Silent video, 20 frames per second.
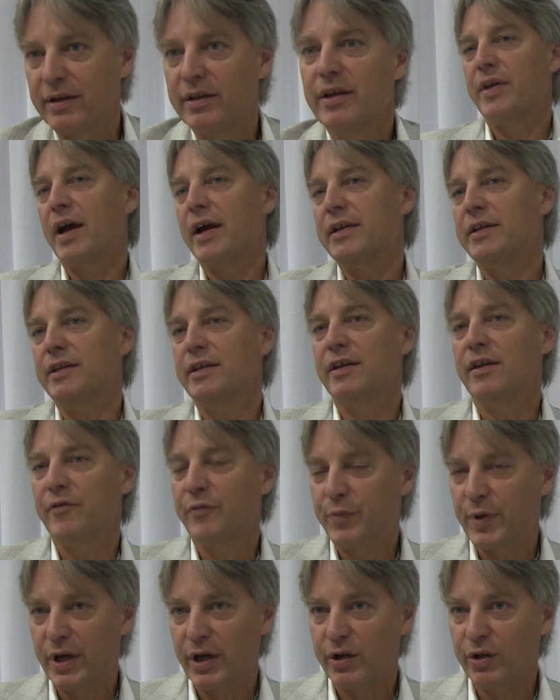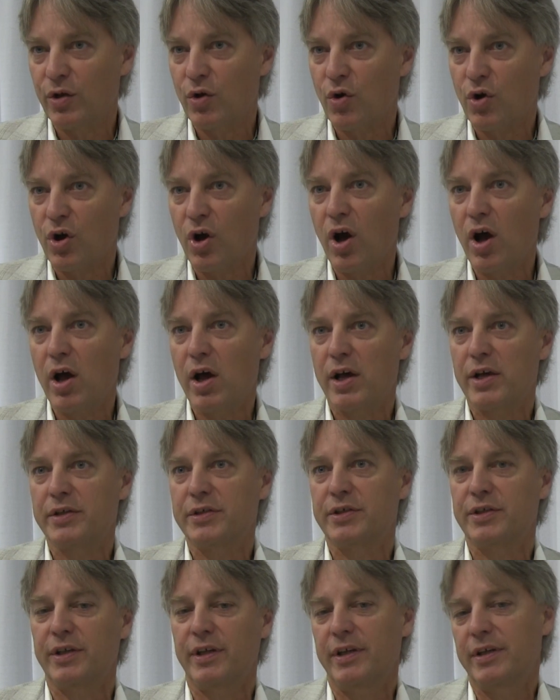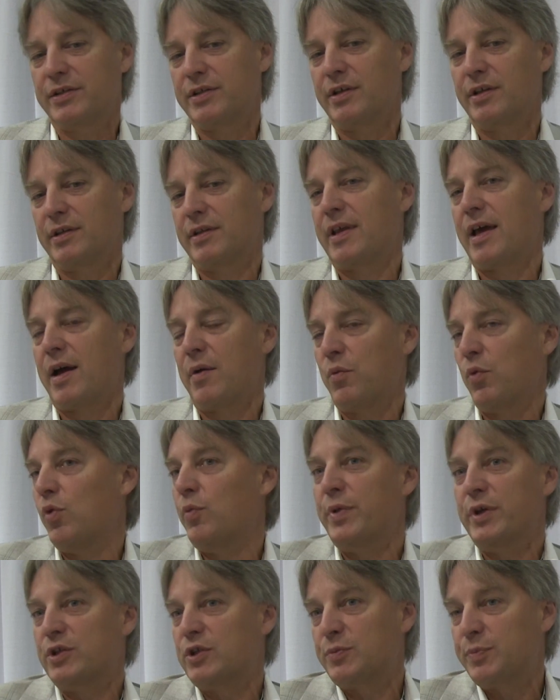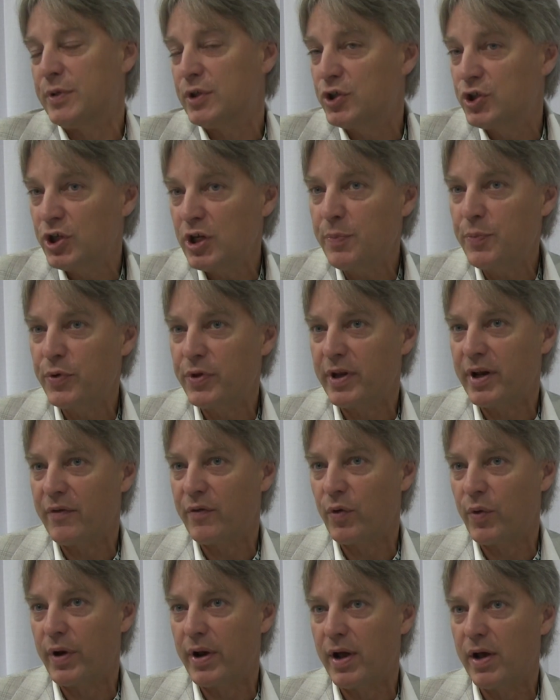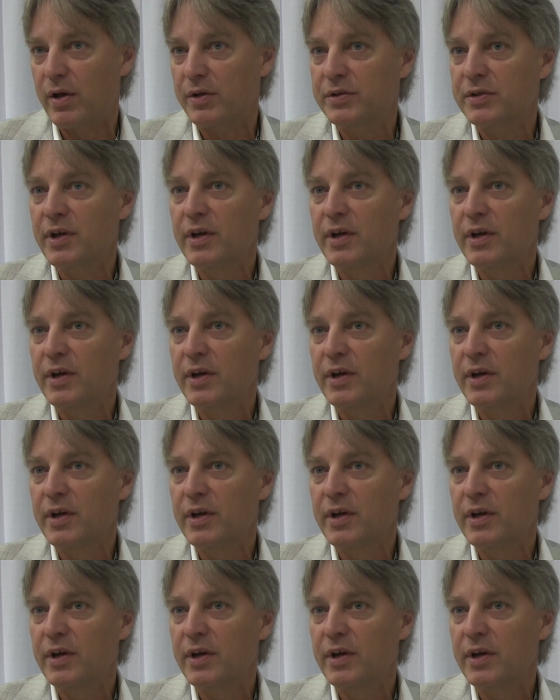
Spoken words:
The idea of being low cost isn't that we'll be just be cheaper than everyone else.